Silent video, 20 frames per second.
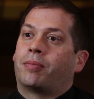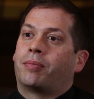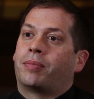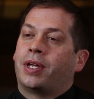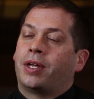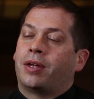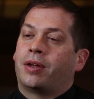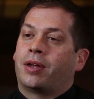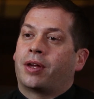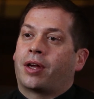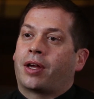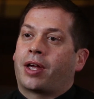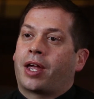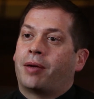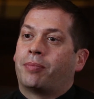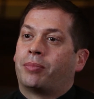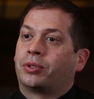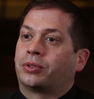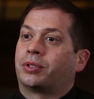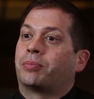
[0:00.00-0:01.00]
be
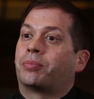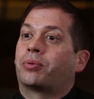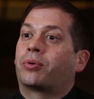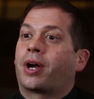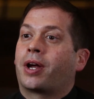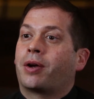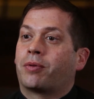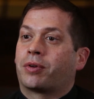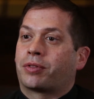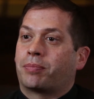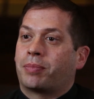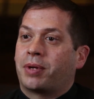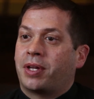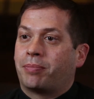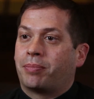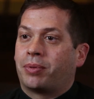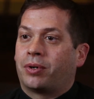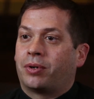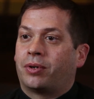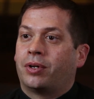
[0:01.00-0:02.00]
able to pray with
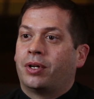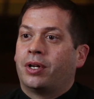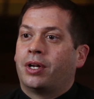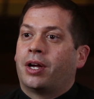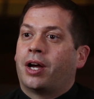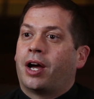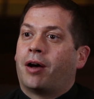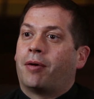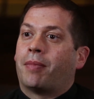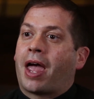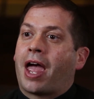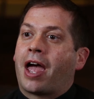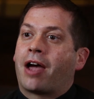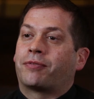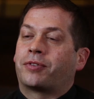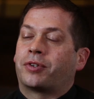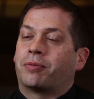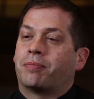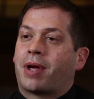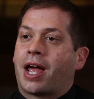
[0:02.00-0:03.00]
people um,
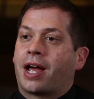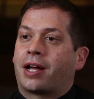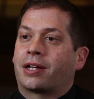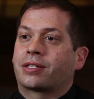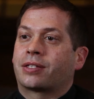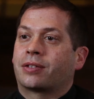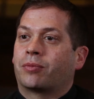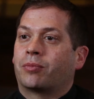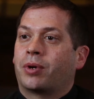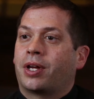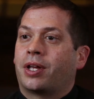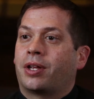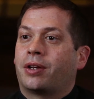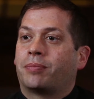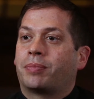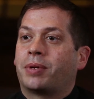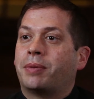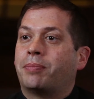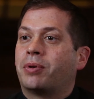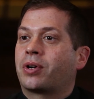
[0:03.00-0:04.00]
after Mass when
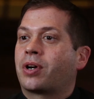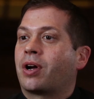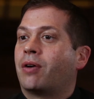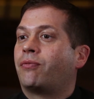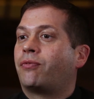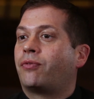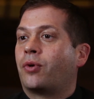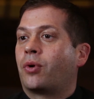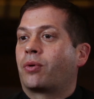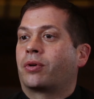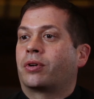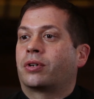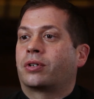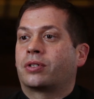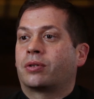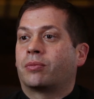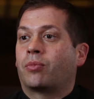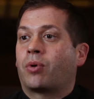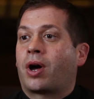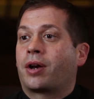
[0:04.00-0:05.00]
people come forward
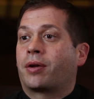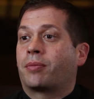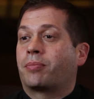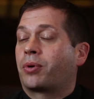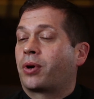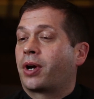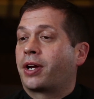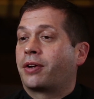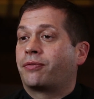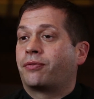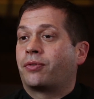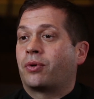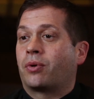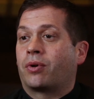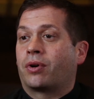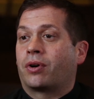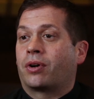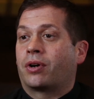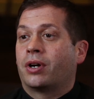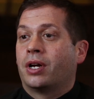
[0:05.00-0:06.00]
to want to pray
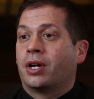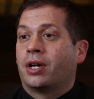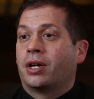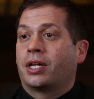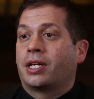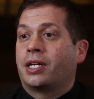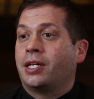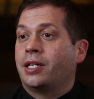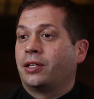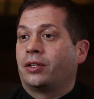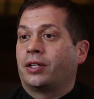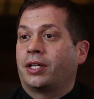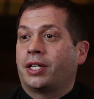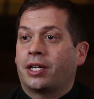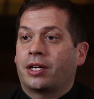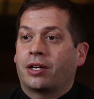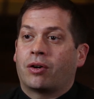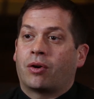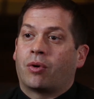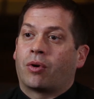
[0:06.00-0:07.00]
for
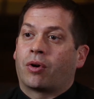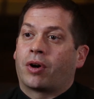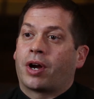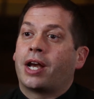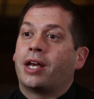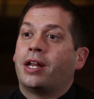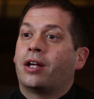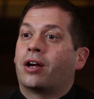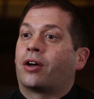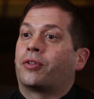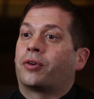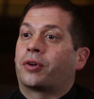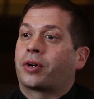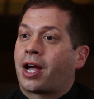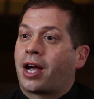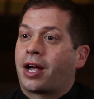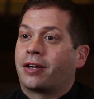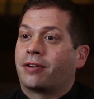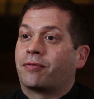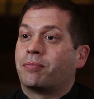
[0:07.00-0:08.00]
healing or any other
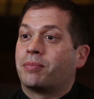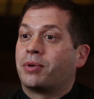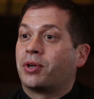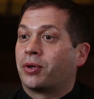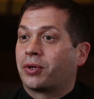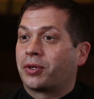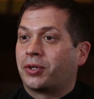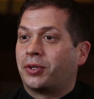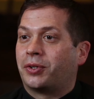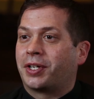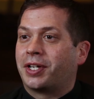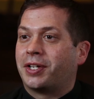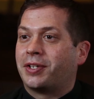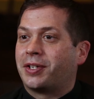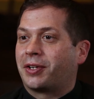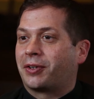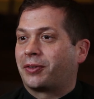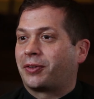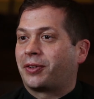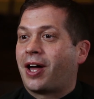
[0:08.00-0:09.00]
kind of miracle in
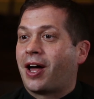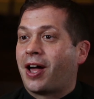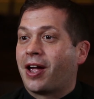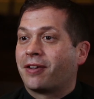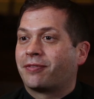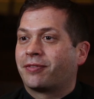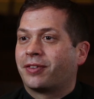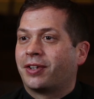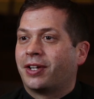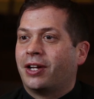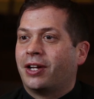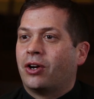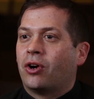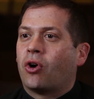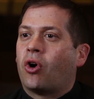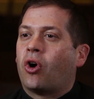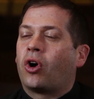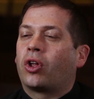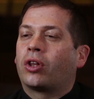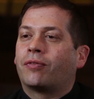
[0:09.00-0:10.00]
their life
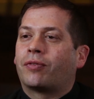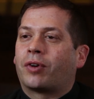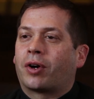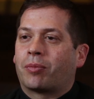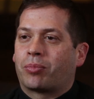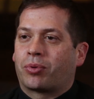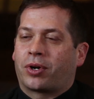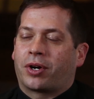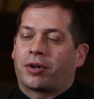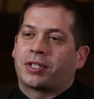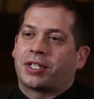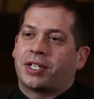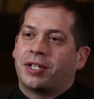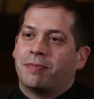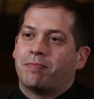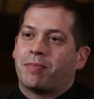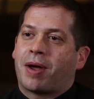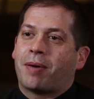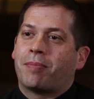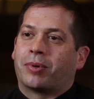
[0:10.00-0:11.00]
all of our prayer
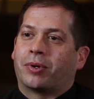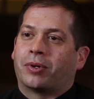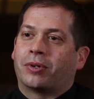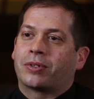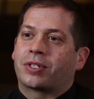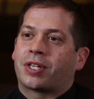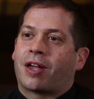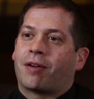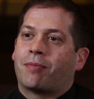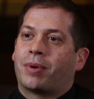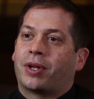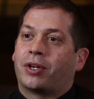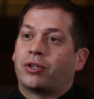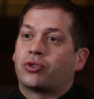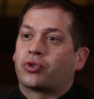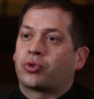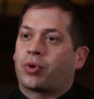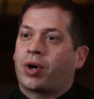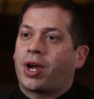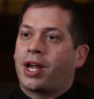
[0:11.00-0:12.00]
team members have been
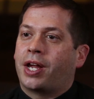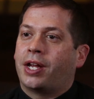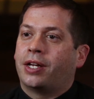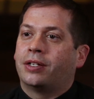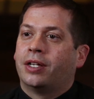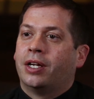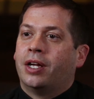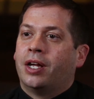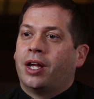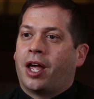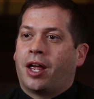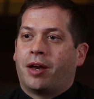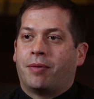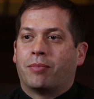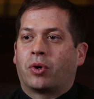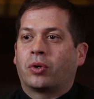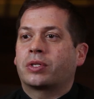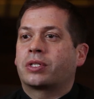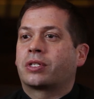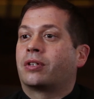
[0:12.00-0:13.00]
trained, and
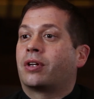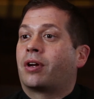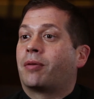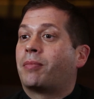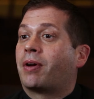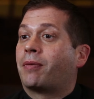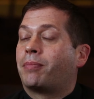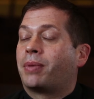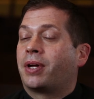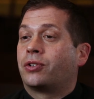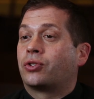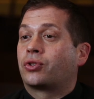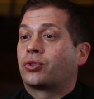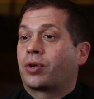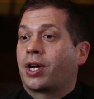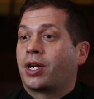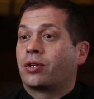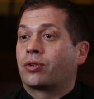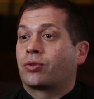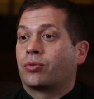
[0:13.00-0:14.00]
most of them have been
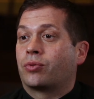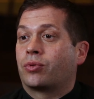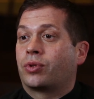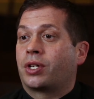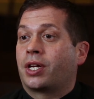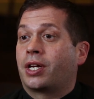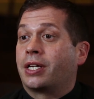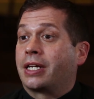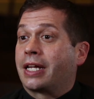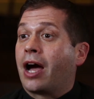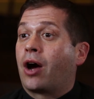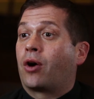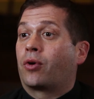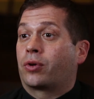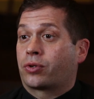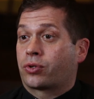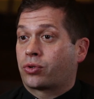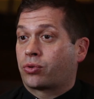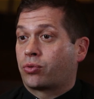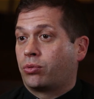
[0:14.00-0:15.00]
trained through the
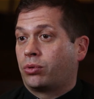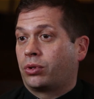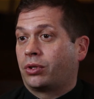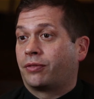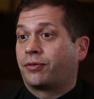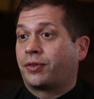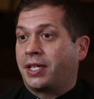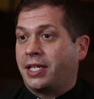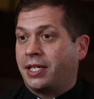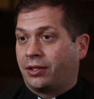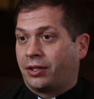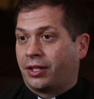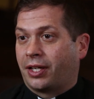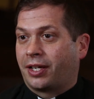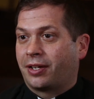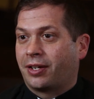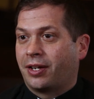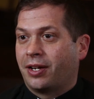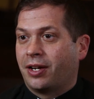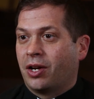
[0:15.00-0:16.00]
Encounter School of Healing,
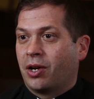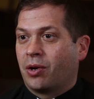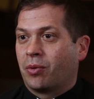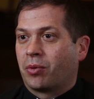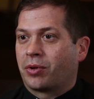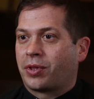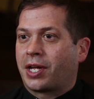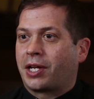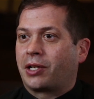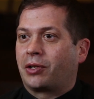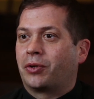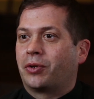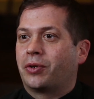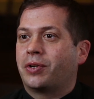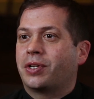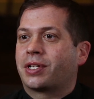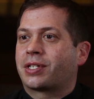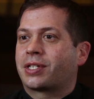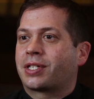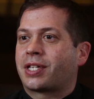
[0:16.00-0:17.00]
where they learned
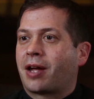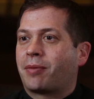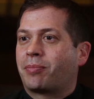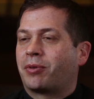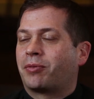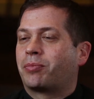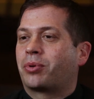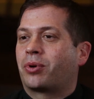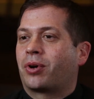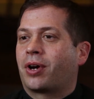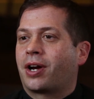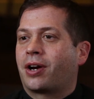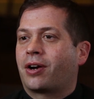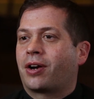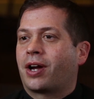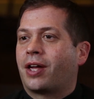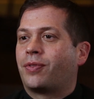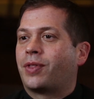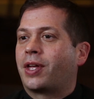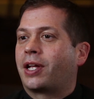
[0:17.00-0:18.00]
this type of prayer
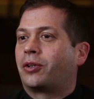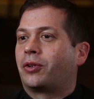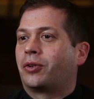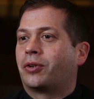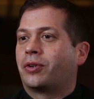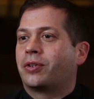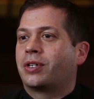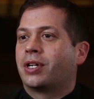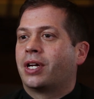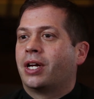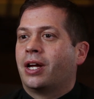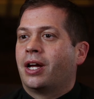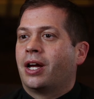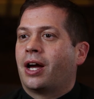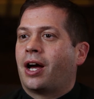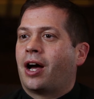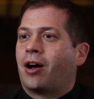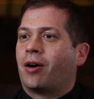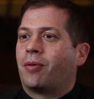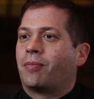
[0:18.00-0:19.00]
and they learned
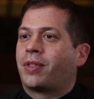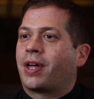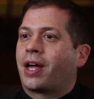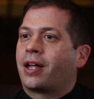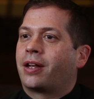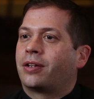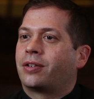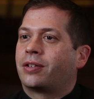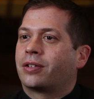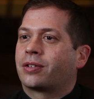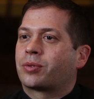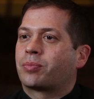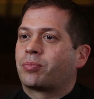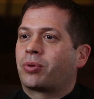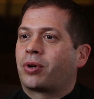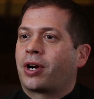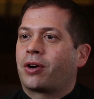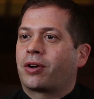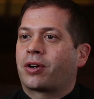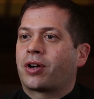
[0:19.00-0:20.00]
um, that this
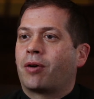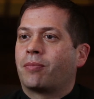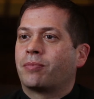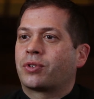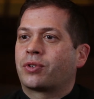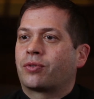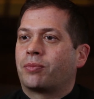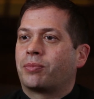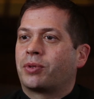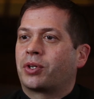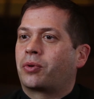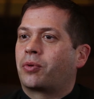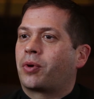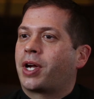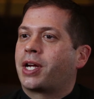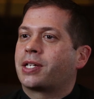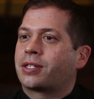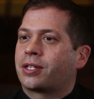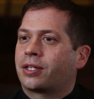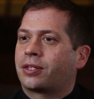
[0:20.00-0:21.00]
prayer comes from the
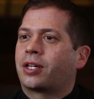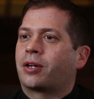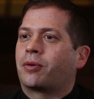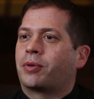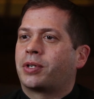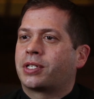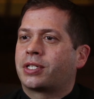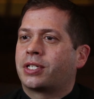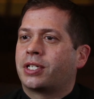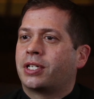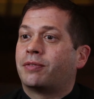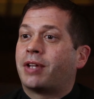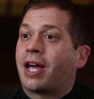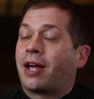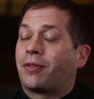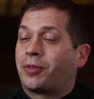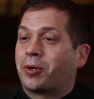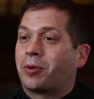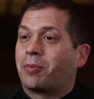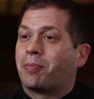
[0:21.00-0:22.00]
grace that they received
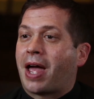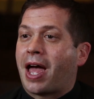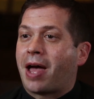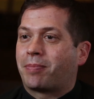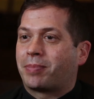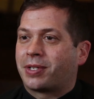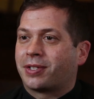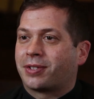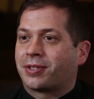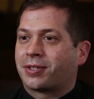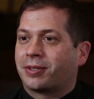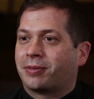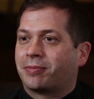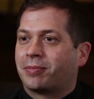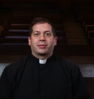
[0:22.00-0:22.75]
at their baptism.